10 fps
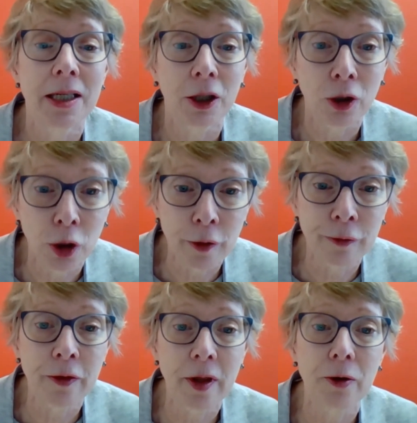to look
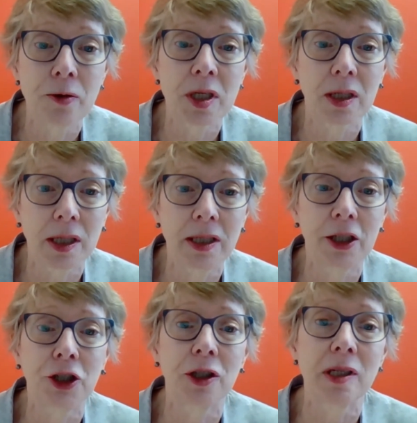for those
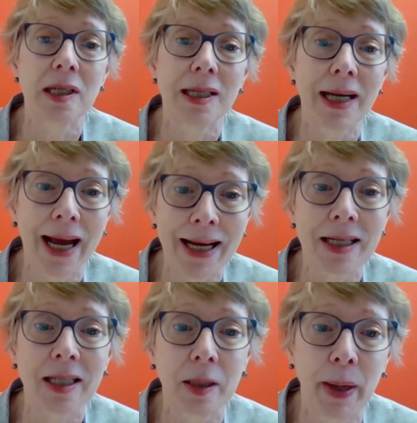conditions and to
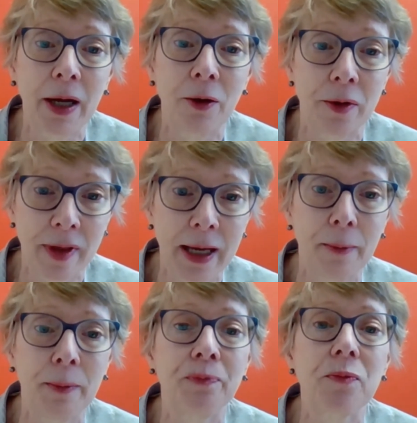ask about
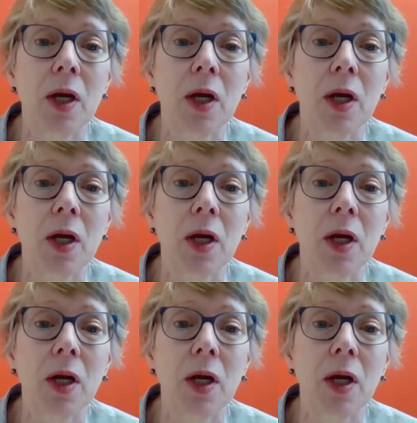them.